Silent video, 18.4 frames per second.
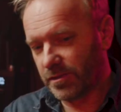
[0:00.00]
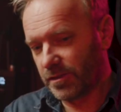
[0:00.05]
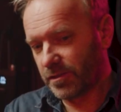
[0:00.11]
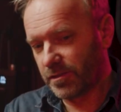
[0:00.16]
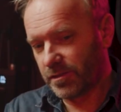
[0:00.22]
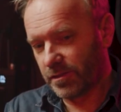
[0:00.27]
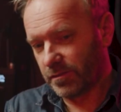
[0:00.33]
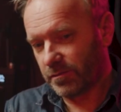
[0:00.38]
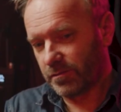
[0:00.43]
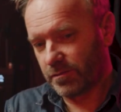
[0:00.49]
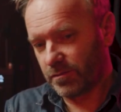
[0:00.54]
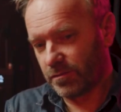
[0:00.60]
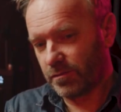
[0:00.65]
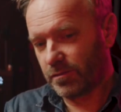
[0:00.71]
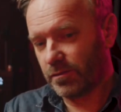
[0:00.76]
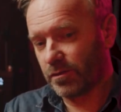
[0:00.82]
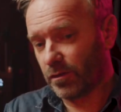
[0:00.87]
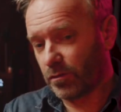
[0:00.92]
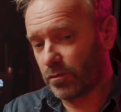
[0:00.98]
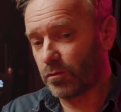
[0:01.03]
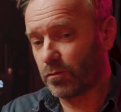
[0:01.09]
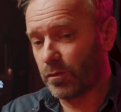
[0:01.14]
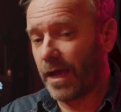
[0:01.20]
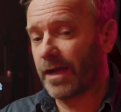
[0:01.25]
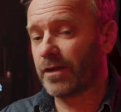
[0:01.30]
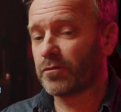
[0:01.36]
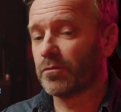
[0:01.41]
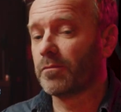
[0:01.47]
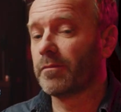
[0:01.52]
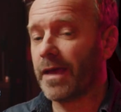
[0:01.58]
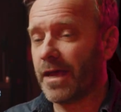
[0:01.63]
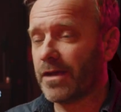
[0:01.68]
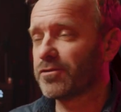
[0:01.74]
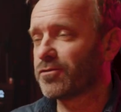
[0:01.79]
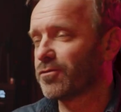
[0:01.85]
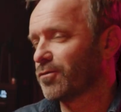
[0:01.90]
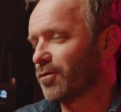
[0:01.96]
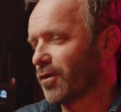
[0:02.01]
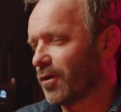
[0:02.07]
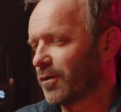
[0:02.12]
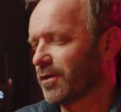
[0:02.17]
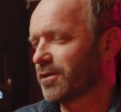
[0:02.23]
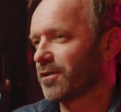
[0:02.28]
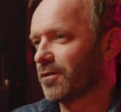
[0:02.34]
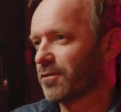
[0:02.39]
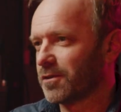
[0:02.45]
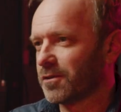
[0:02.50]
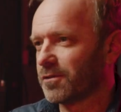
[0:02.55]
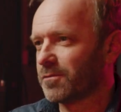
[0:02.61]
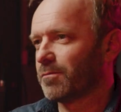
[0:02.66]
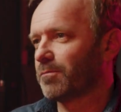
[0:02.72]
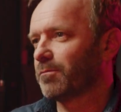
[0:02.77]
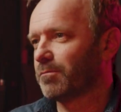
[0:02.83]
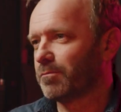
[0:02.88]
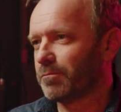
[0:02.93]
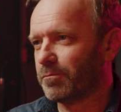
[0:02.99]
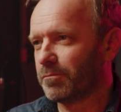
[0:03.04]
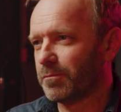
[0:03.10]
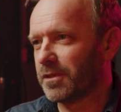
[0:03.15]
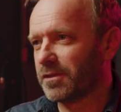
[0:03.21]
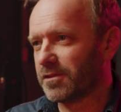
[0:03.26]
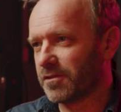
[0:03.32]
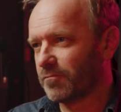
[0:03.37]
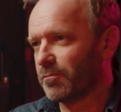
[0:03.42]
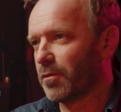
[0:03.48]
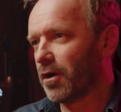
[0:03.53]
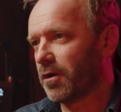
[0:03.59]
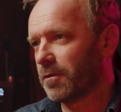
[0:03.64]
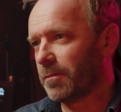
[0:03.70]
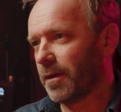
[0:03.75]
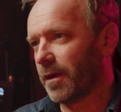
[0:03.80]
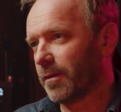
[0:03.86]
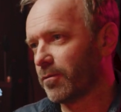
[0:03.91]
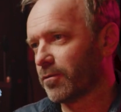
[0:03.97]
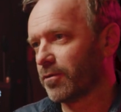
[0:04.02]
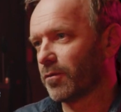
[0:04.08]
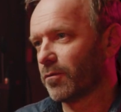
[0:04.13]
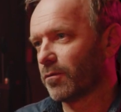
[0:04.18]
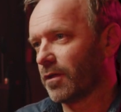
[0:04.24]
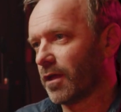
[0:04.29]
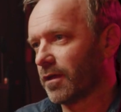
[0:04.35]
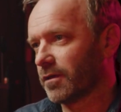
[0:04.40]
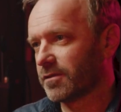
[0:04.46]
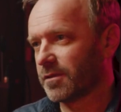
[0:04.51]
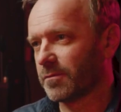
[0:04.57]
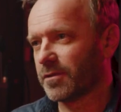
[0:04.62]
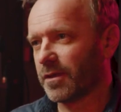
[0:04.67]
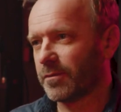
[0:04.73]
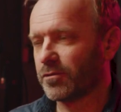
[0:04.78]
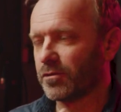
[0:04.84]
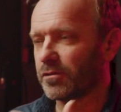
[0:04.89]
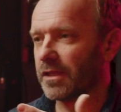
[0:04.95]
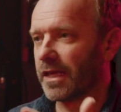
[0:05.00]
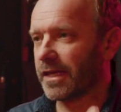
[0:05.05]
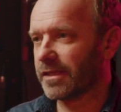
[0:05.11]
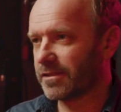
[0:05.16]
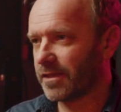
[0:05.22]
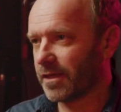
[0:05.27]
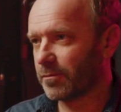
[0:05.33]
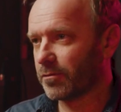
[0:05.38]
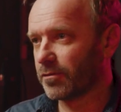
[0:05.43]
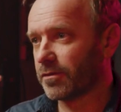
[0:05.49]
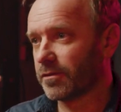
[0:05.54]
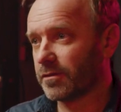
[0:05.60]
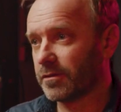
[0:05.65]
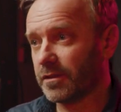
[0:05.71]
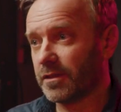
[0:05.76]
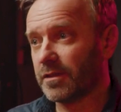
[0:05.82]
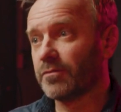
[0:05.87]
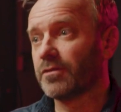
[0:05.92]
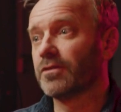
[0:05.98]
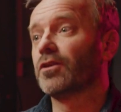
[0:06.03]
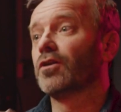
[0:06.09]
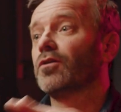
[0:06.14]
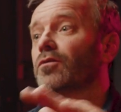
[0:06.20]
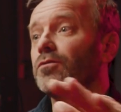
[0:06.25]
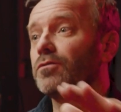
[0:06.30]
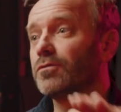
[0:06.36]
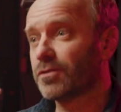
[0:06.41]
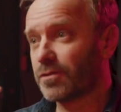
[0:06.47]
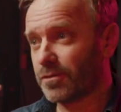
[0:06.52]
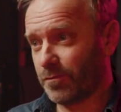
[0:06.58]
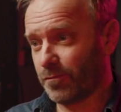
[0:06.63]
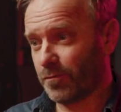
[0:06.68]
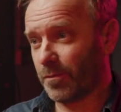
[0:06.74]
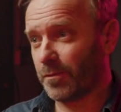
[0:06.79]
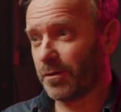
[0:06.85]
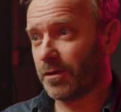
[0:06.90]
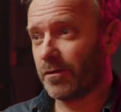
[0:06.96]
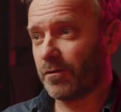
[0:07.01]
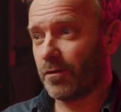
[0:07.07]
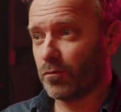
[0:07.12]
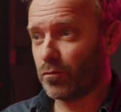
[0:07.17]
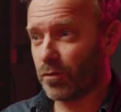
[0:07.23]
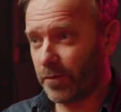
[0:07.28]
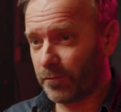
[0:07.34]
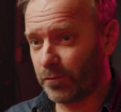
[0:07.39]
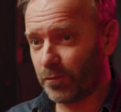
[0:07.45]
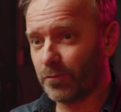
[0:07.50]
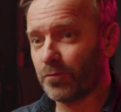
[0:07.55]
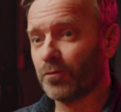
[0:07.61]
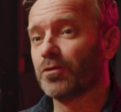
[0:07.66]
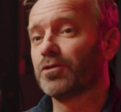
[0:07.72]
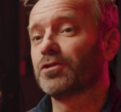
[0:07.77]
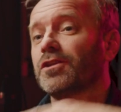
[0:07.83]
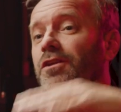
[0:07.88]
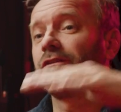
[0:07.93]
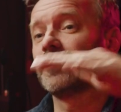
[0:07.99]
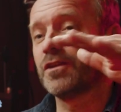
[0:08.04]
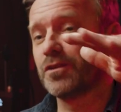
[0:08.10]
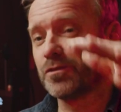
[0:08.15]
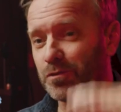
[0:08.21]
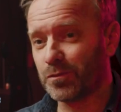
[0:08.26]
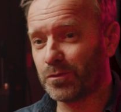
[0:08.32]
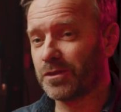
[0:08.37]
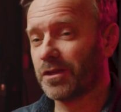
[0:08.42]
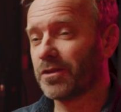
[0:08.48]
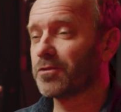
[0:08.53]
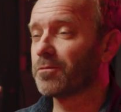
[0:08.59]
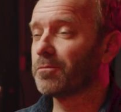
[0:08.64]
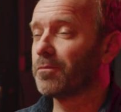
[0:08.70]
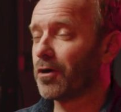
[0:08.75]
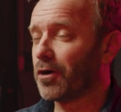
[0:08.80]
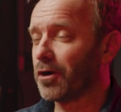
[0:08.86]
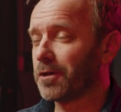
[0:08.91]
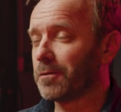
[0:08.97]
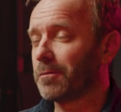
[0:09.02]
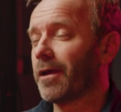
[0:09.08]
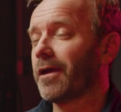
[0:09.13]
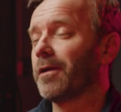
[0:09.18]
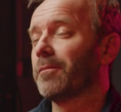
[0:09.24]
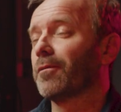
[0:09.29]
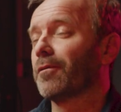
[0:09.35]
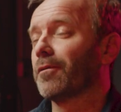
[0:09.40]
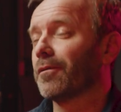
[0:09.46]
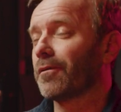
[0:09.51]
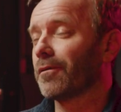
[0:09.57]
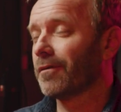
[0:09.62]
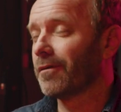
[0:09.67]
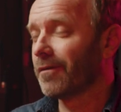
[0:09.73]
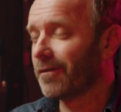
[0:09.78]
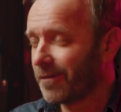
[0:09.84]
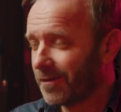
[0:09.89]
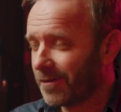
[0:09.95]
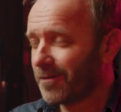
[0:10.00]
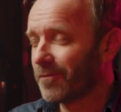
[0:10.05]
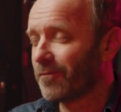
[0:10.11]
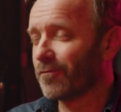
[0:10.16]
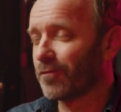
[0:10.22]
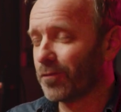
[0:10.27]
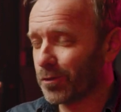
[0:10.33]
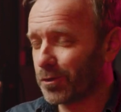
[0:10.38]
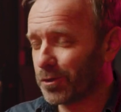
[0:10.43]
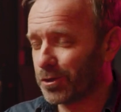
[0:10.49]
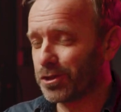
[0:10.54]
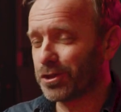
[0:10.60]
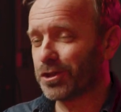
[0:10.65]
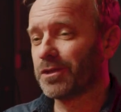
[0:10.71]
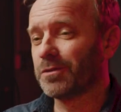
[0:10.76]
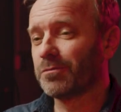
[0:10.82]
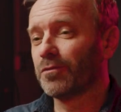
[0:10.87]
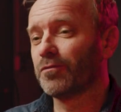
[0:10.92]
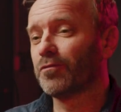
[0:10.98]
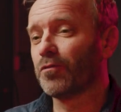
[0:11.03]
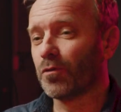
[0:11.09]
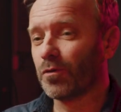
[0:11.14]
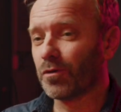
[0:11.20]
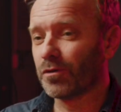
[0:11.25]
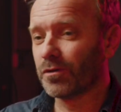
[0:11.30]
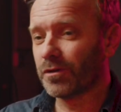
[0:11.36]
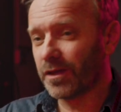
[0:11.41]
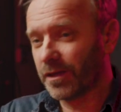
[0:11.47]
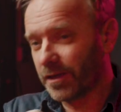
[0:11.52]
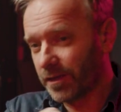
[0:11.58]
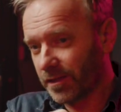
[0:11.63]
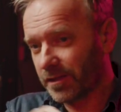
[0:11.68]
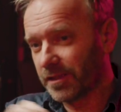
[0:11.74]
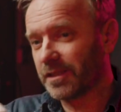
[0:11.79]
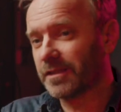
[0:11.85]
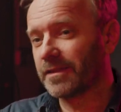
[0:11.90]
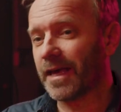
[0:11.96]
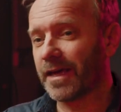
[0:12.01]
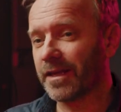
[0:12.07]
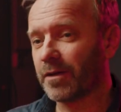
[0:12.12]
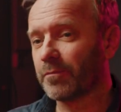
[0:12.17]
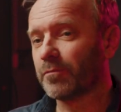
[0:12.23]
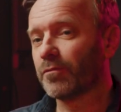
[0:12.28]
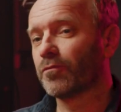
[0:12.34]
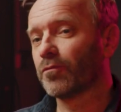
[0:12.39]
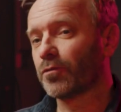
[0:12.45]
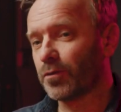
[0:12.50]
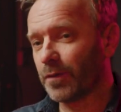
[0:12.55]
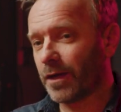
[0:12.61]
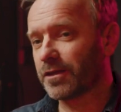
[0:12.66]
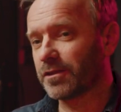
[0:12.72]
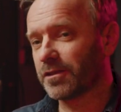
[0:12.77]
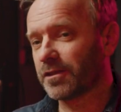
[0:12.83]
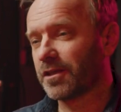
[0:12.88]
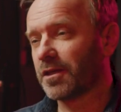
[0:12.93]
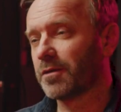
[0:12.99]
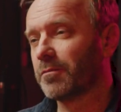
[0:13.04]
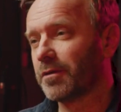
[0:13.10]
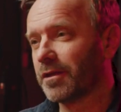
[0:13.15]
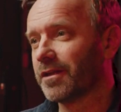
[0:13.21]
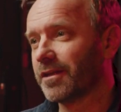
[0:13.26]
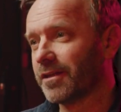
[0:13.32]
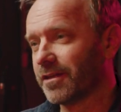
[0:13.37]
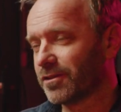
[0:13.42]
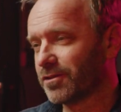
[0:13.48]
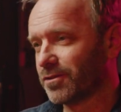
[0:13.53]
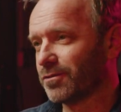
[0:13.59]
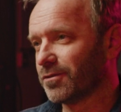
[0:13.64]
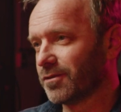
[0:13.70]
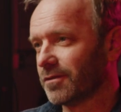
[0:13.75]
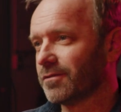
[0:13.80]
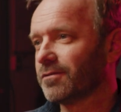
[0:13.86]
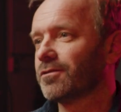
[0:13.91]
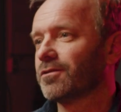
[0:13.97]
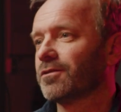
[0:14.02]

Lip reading: the actual master drawings on these pieces of bond paper that sometimes you'd light table even those from a rougher version, and then you do another bond paper version before and then clean that up before you actually committed it to the